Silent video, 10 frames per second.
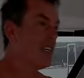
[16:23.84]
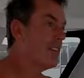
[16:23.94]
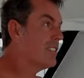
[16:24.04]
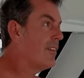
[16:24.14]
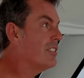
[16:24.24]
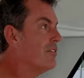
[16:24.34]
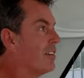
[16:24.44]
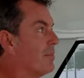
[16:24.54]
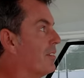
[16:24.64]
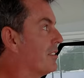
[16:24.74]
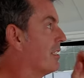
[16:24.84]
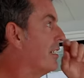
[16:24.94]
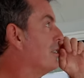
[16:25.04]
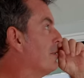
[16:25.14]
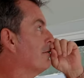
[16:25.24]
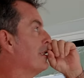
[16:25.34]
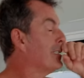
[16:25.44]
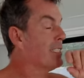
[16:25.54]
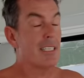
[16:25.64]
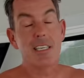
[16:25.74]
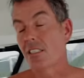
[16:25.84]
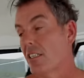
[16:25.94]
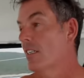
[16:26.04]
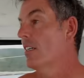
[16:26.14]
So 75 miles today. It's been a really nice day actually.